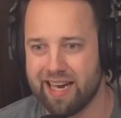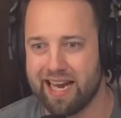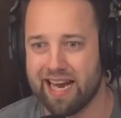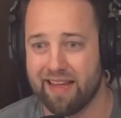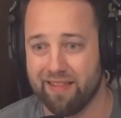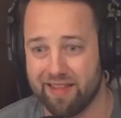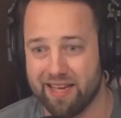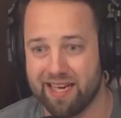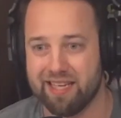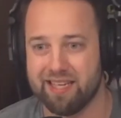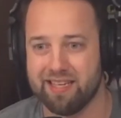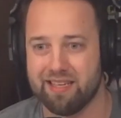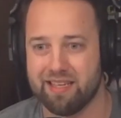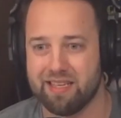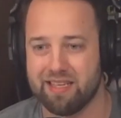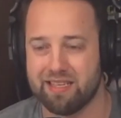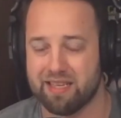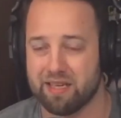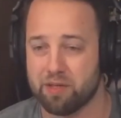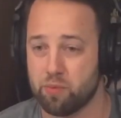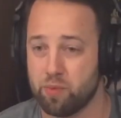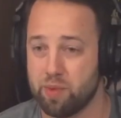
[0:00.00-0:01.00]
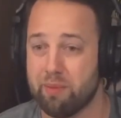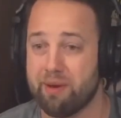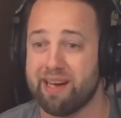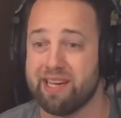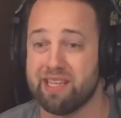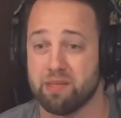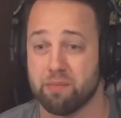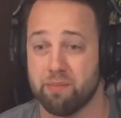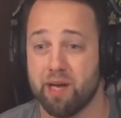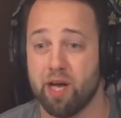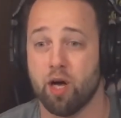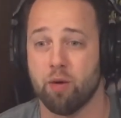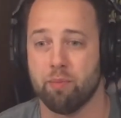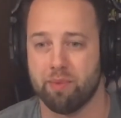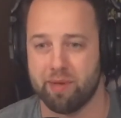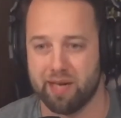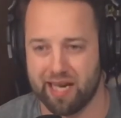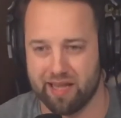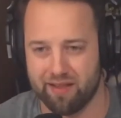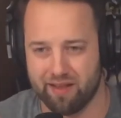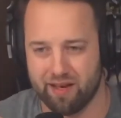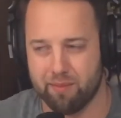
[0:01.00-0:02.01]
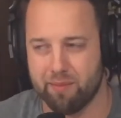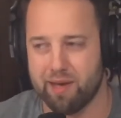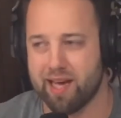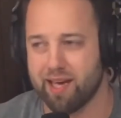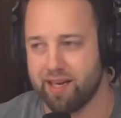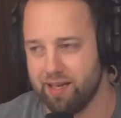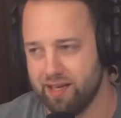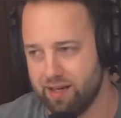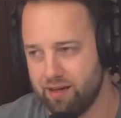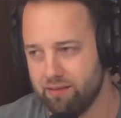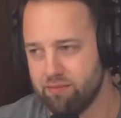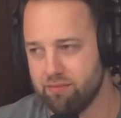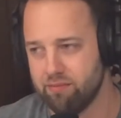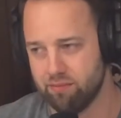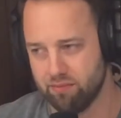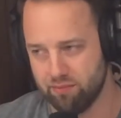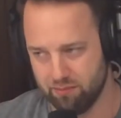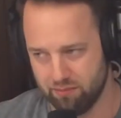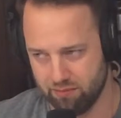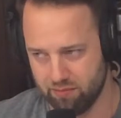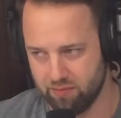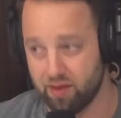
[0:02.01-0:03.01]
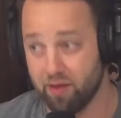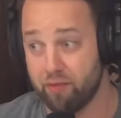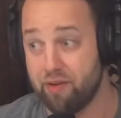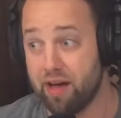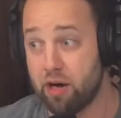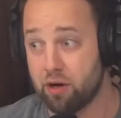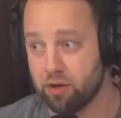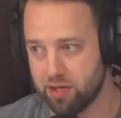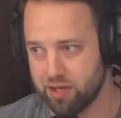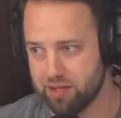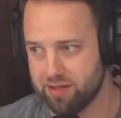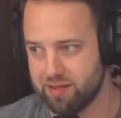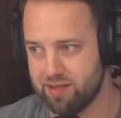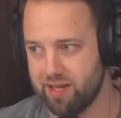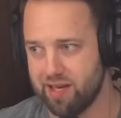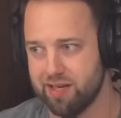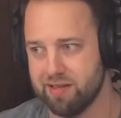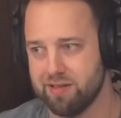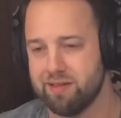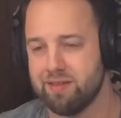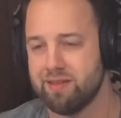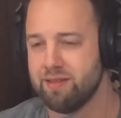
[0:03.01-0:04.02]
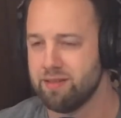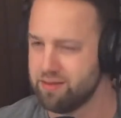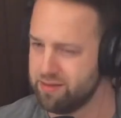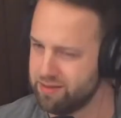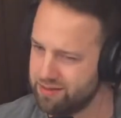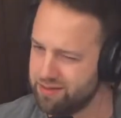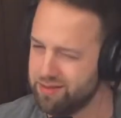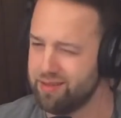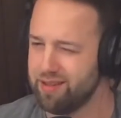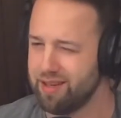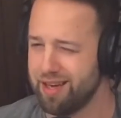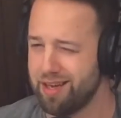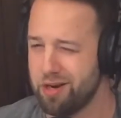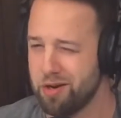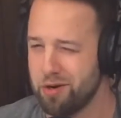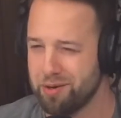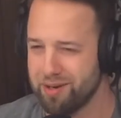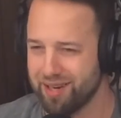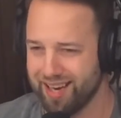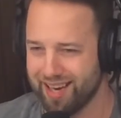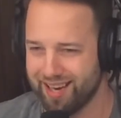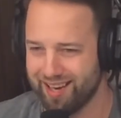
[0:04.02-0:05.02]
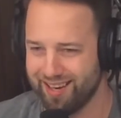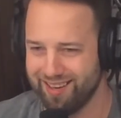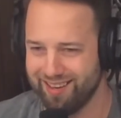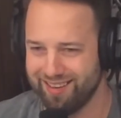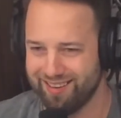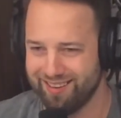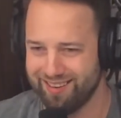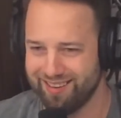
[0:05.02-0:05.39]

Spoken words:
And then he says, we might need some help. And Anthony Mackie, the Falcon, says, I know a guy.